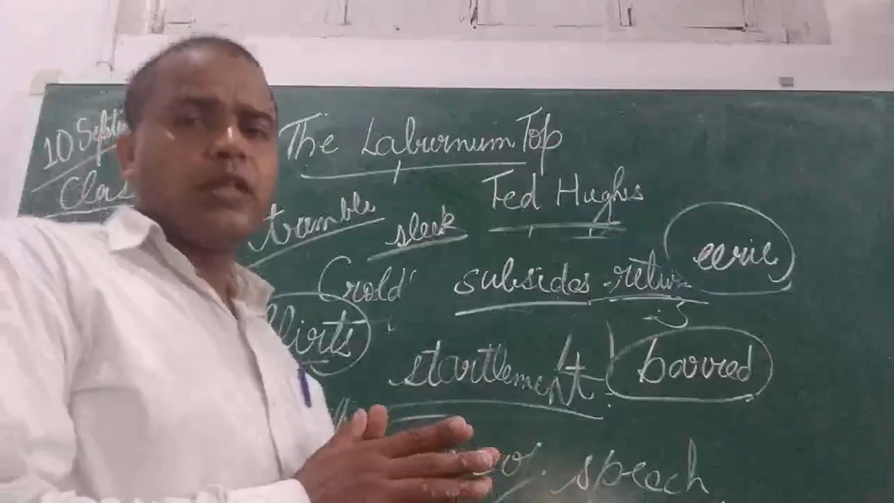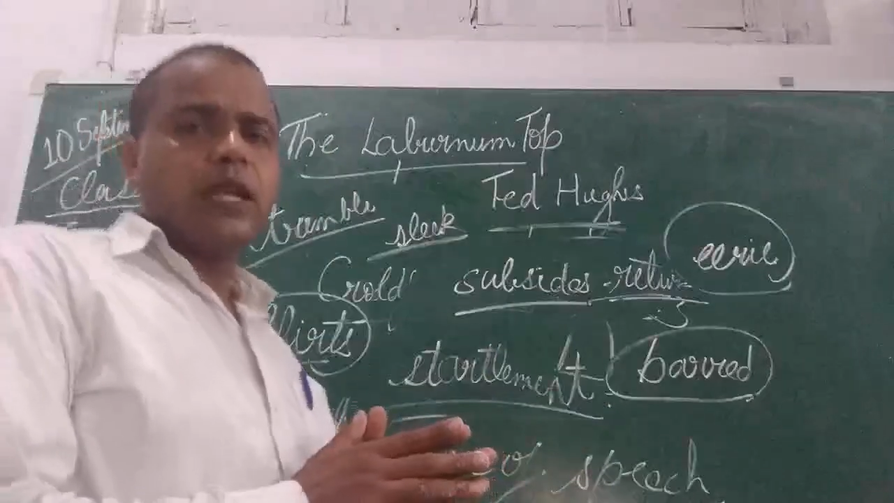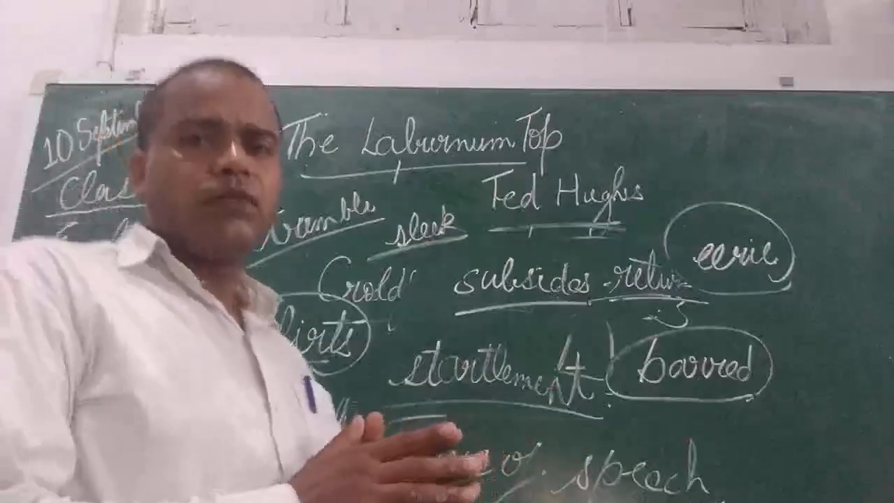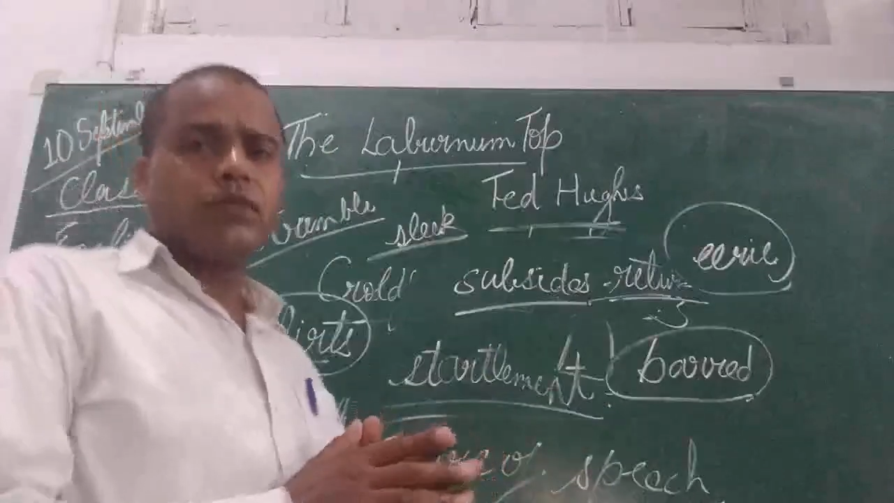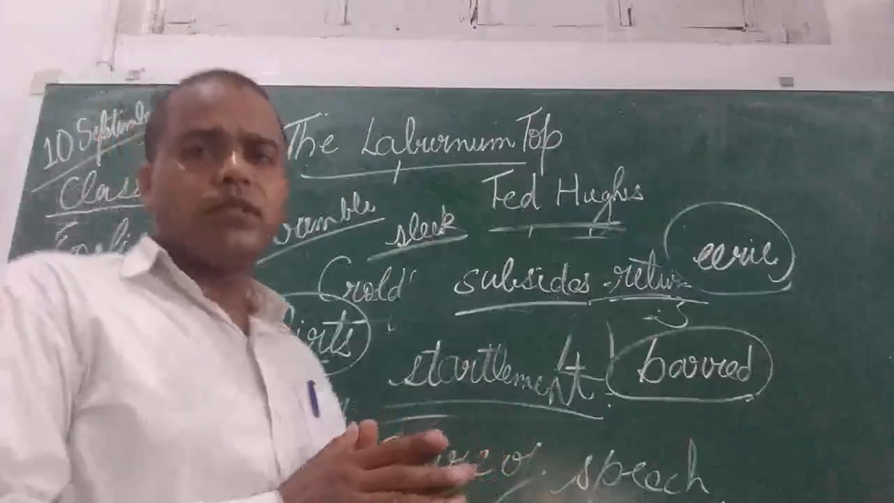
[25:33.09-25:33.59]

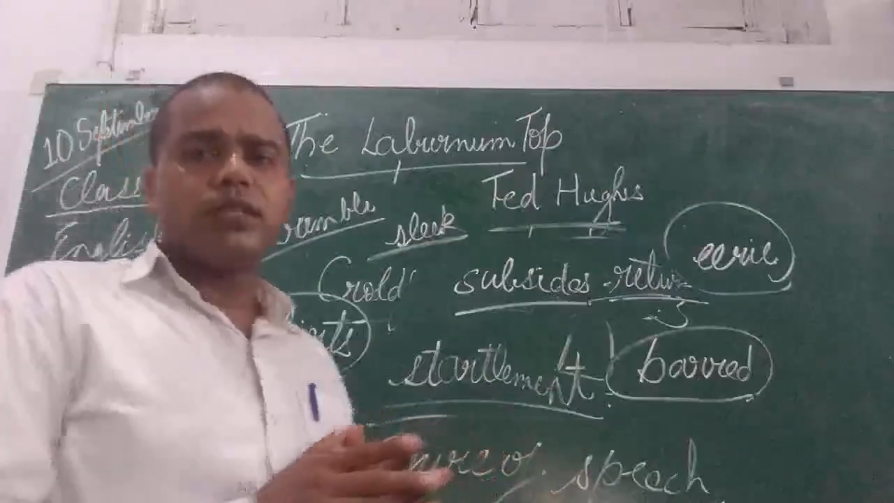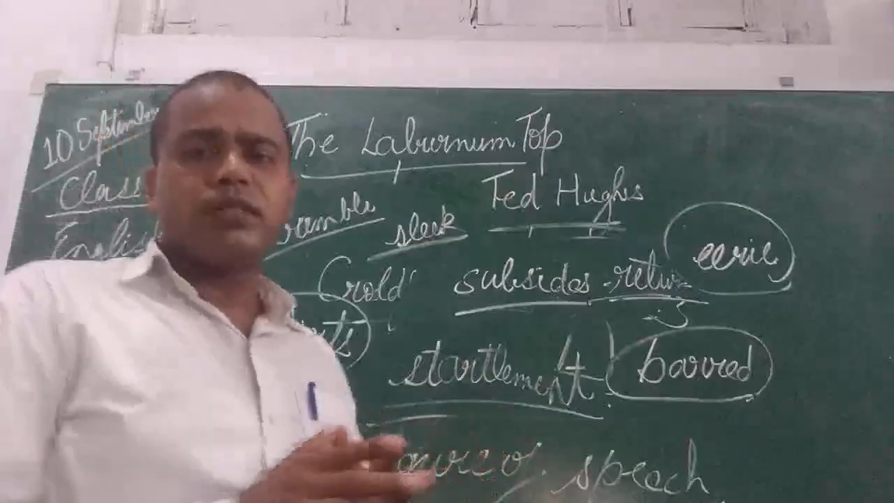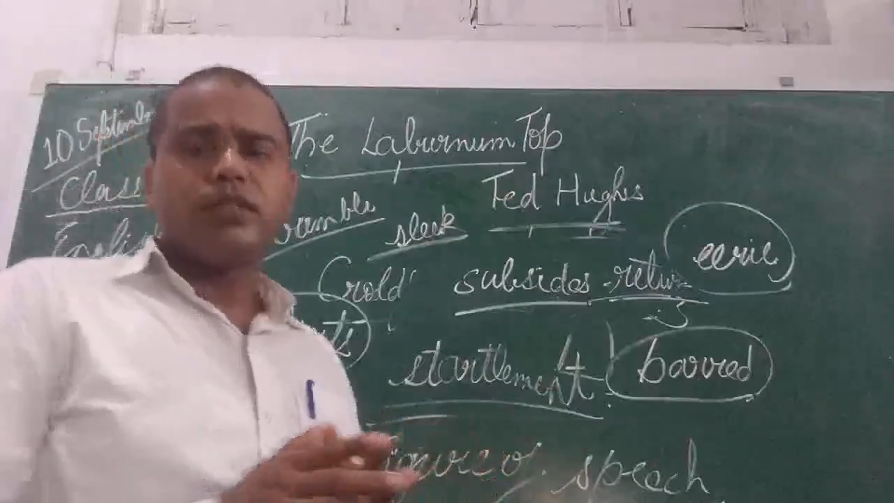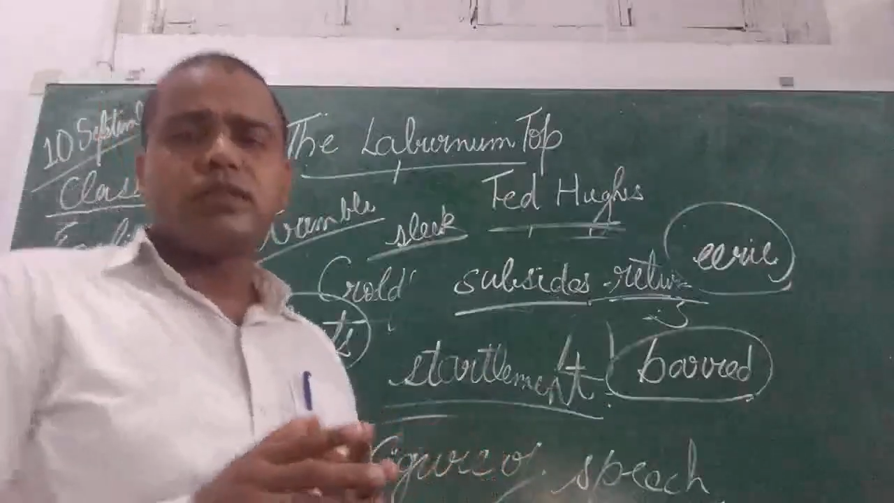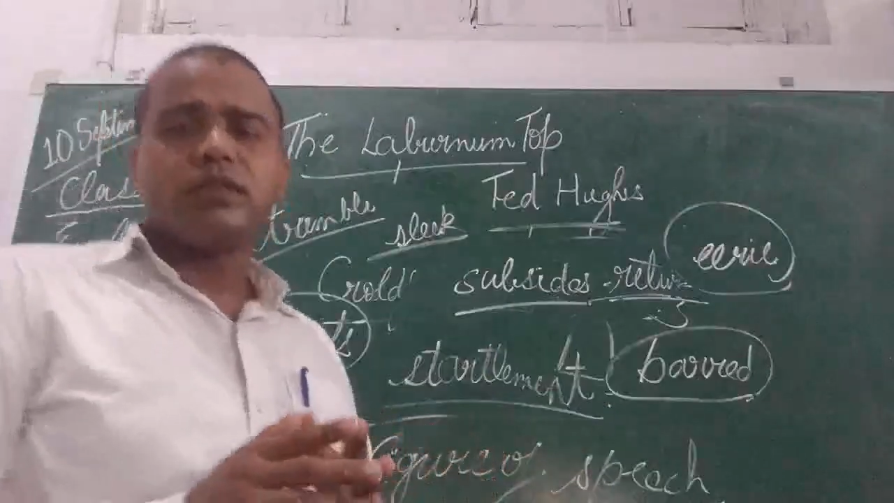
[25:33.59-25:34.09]
That was his